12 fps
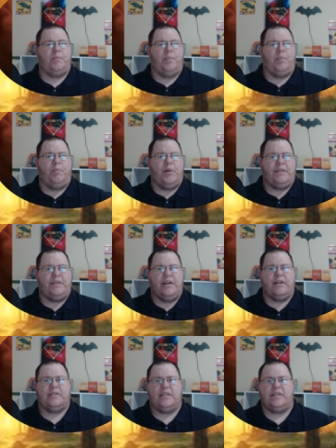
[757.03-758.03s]
But they're
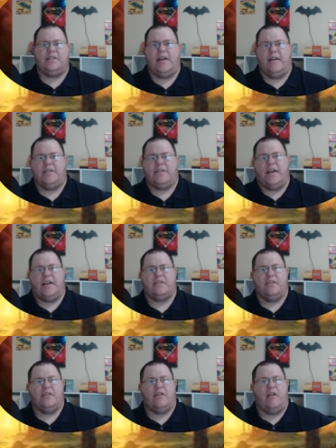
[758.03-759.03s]
essentially having to take a
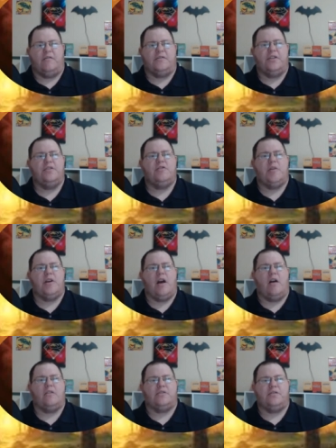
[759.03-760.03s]
turn off too
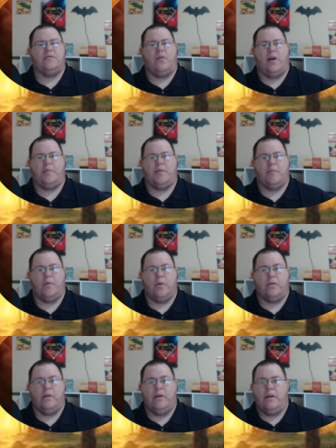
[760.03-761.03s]
because you've wiped their board.